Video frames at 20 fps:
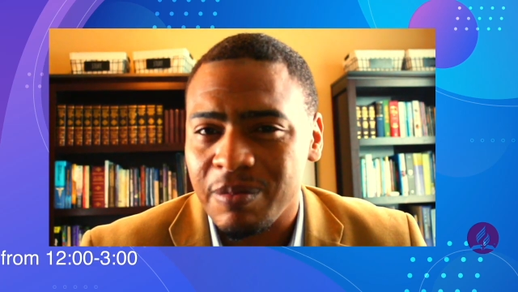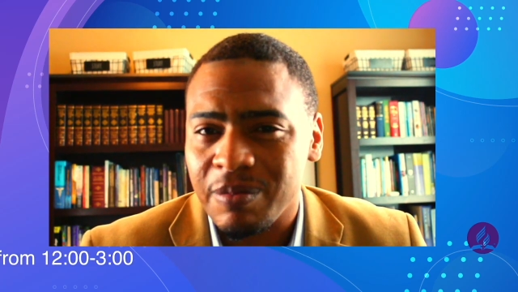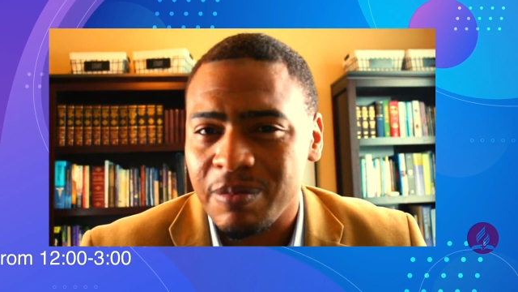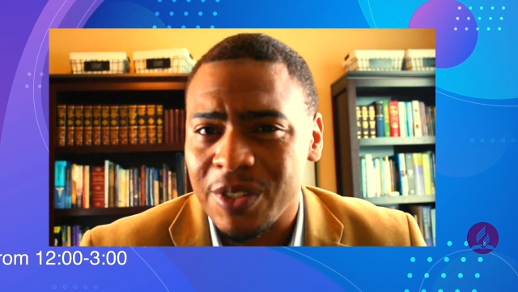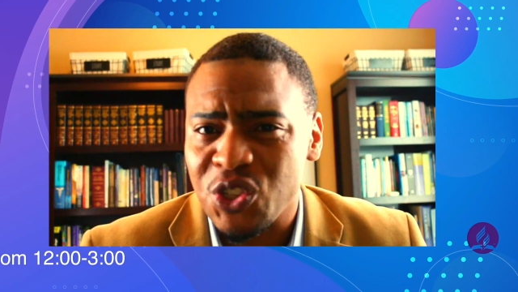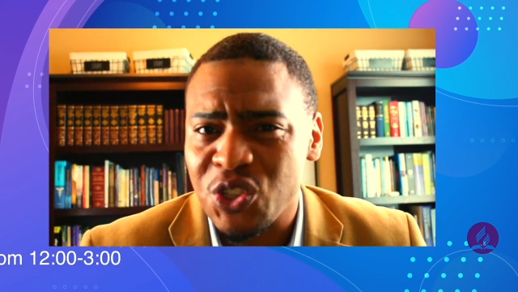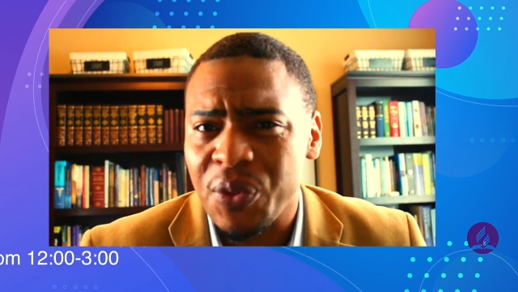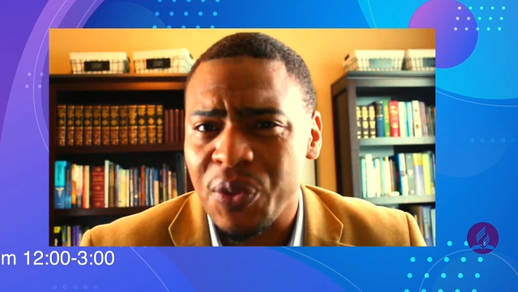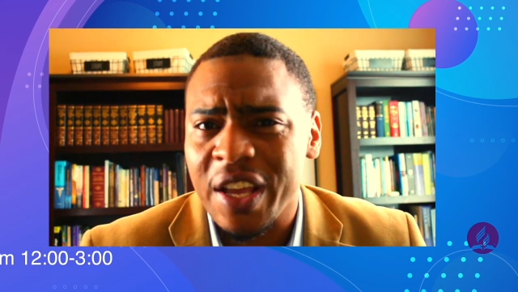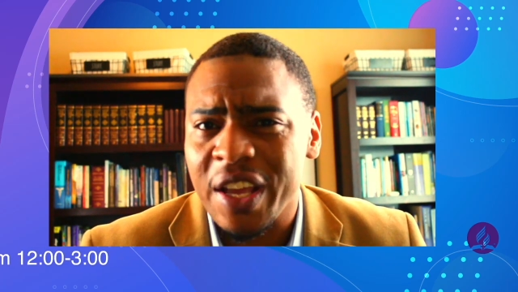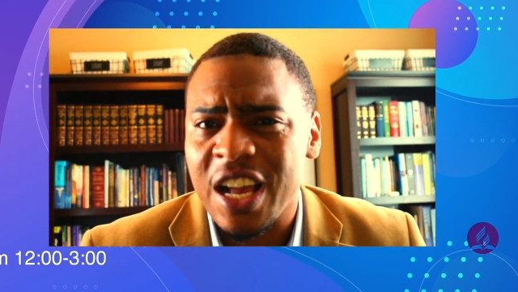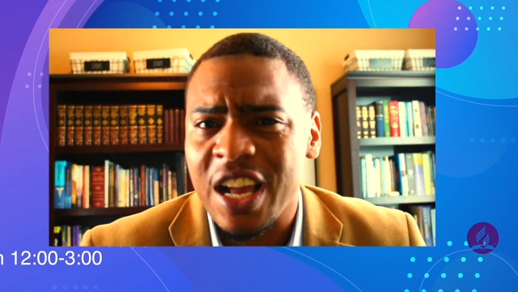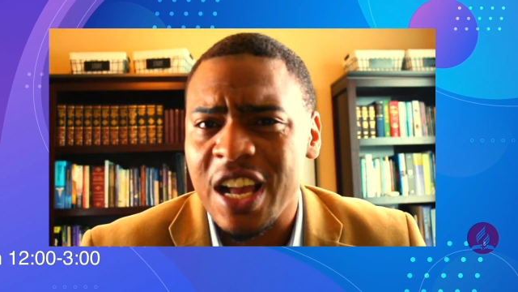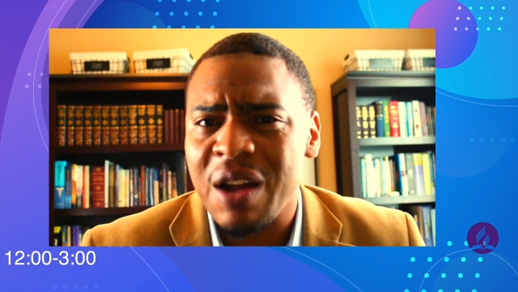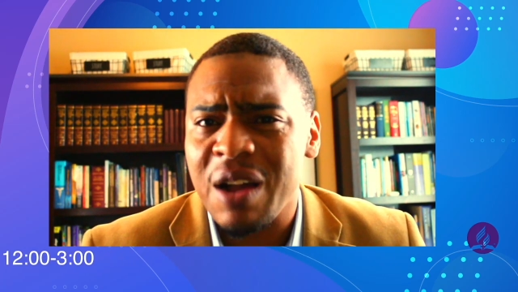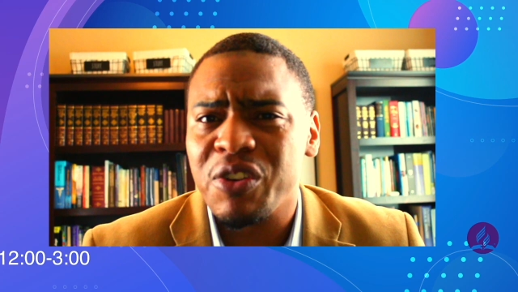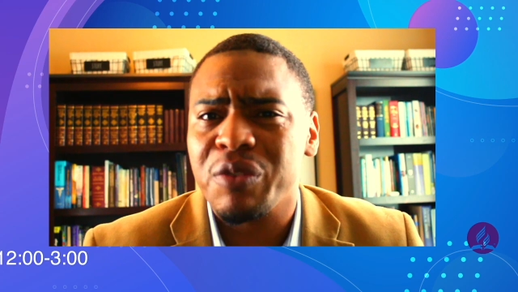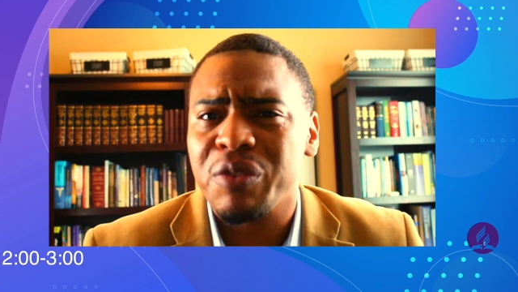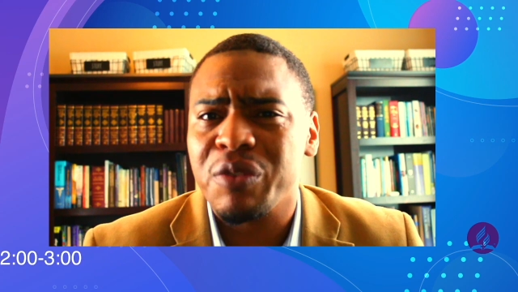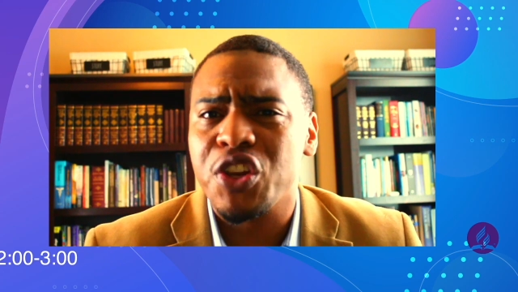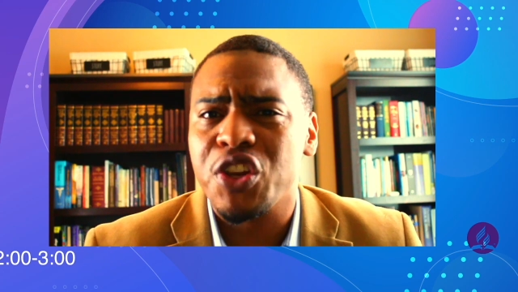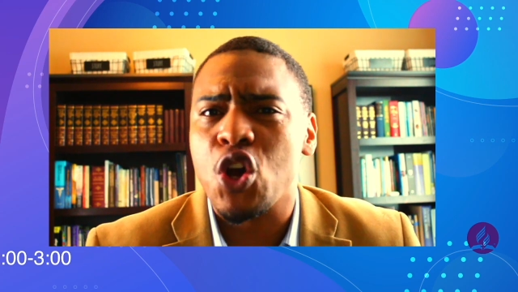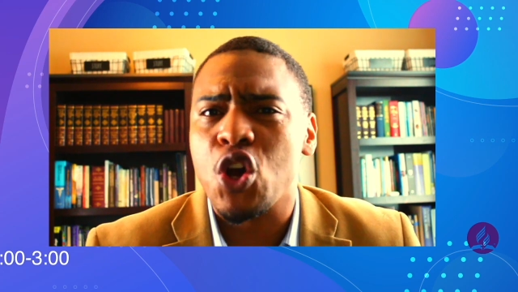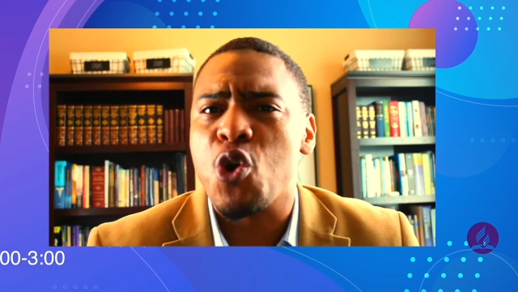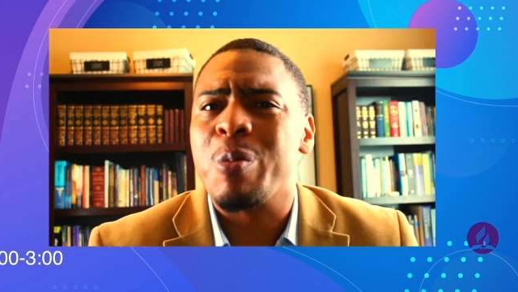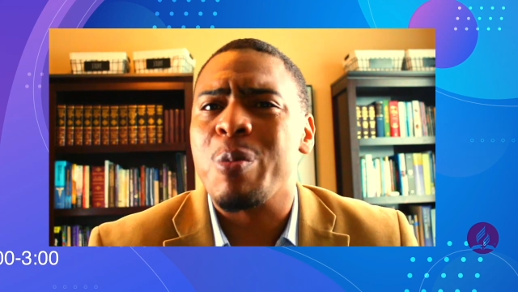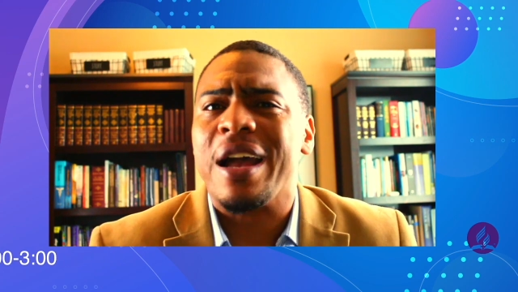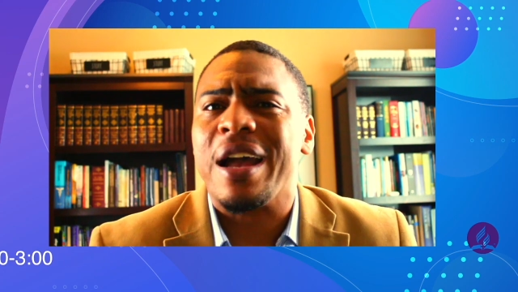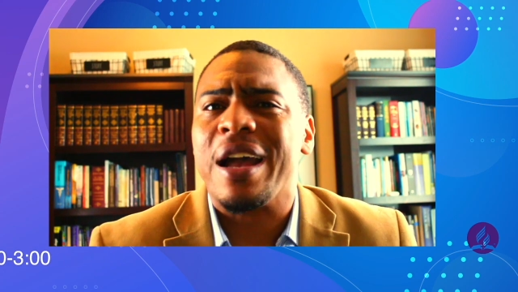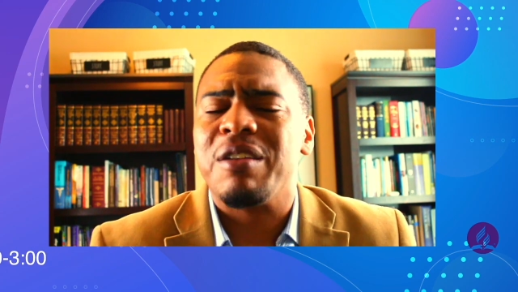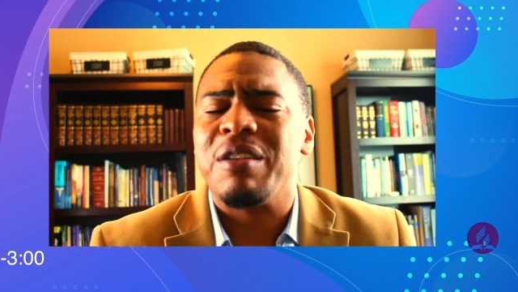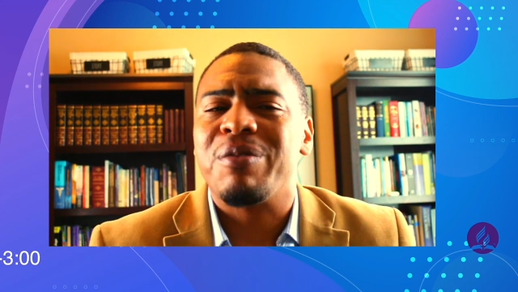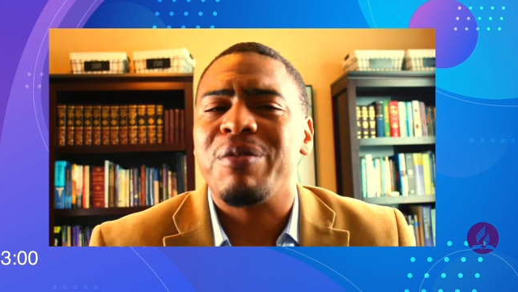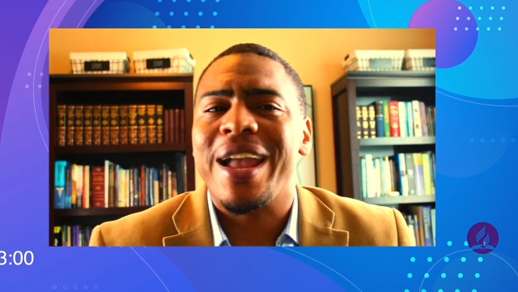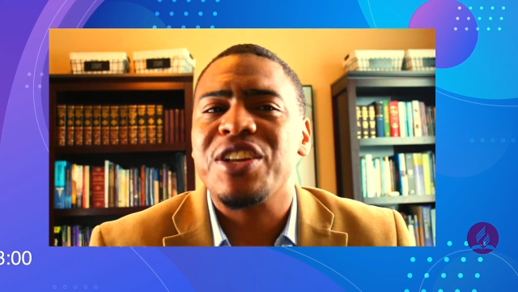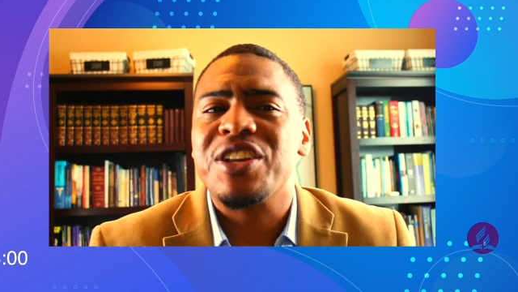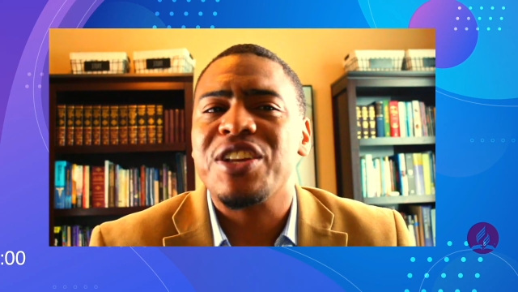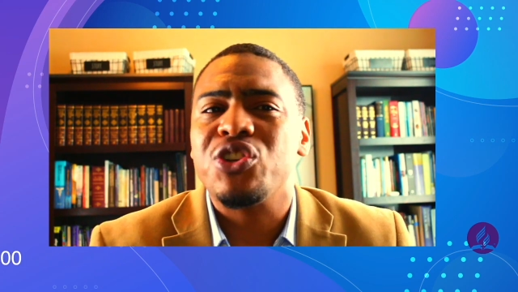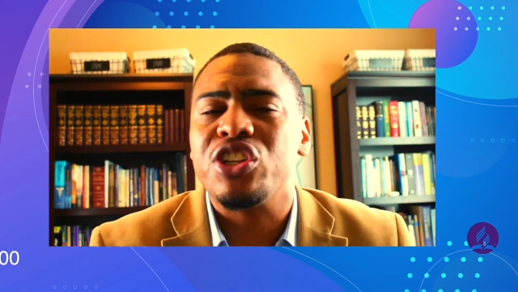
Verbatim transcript: So, in the comfort of your home, I invite